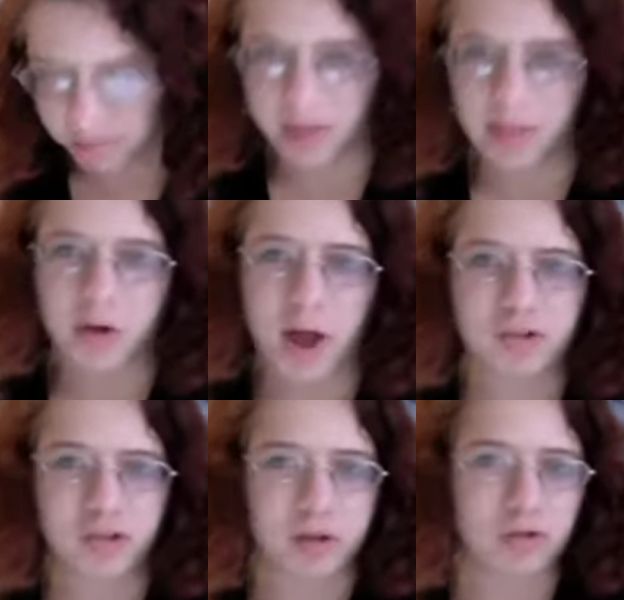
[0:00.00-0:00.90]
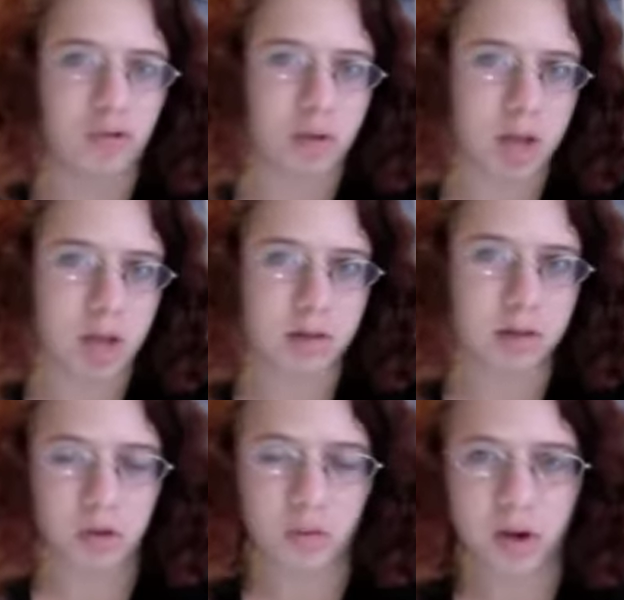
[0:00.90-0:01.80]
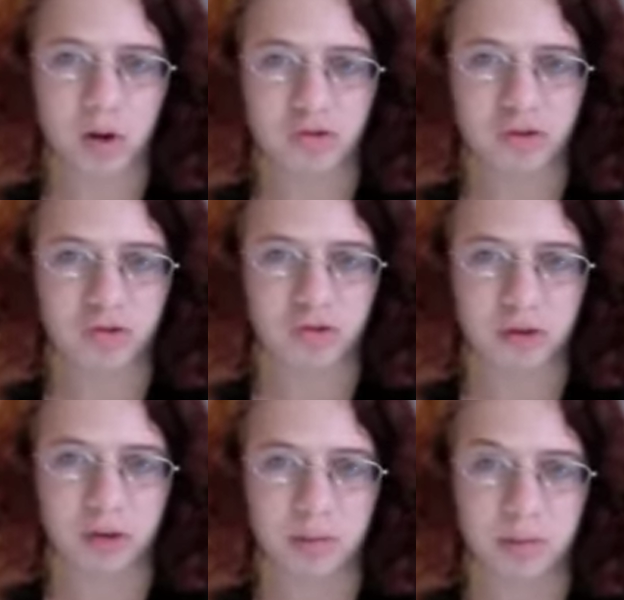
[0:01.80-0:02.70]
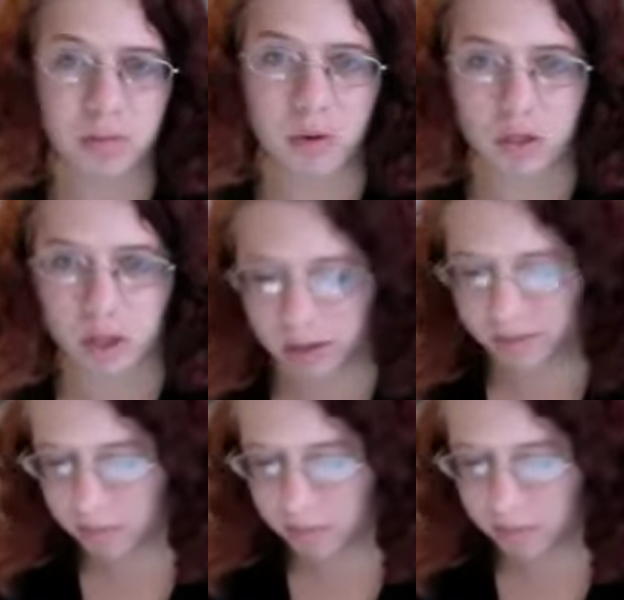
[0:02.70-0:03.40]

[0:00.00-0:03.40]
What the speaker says: that they're actually enjoying it. You want your children to not be bored, like I've been